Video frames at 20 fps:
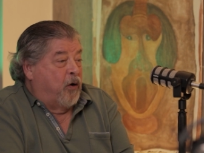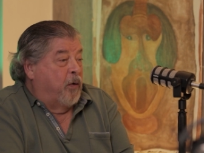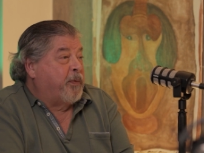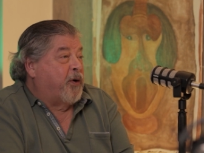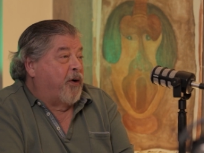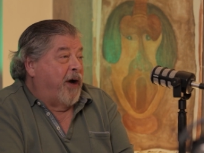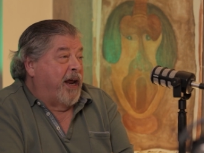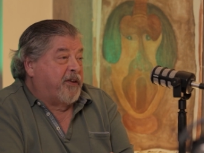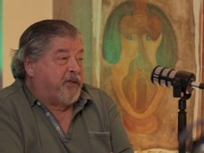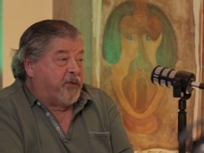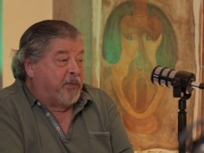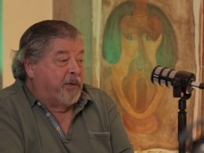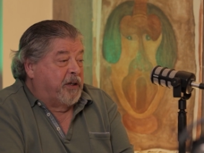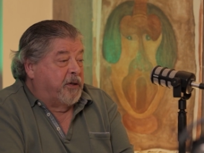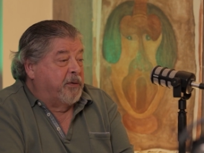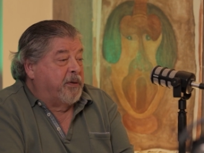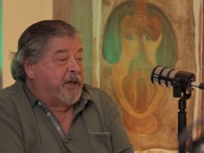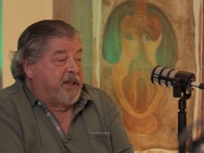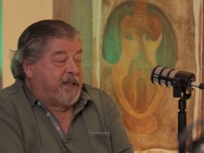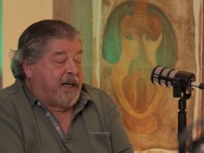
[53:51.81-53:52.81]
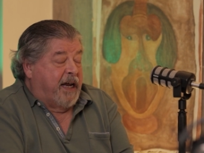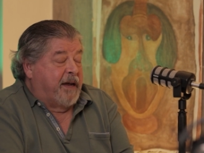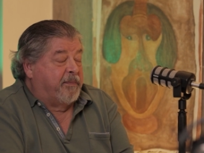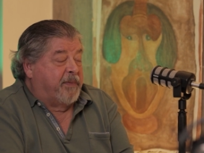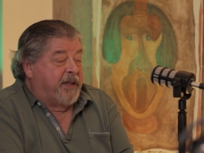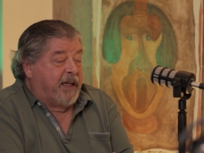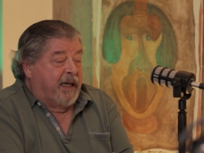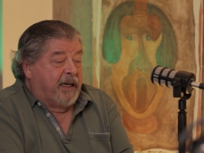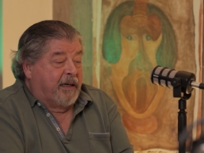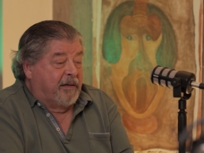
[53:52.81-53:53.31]
and I hope Grace will do
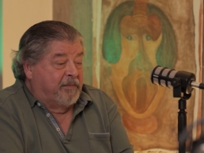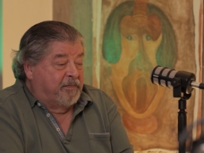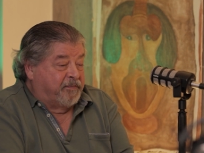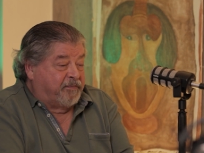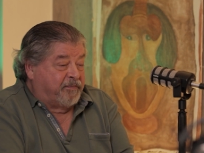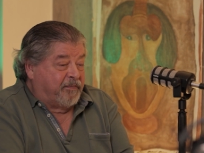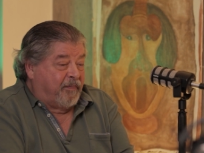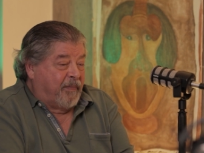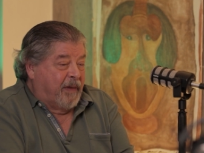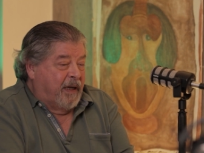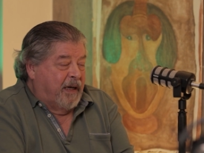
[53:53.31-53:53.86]
the same thing.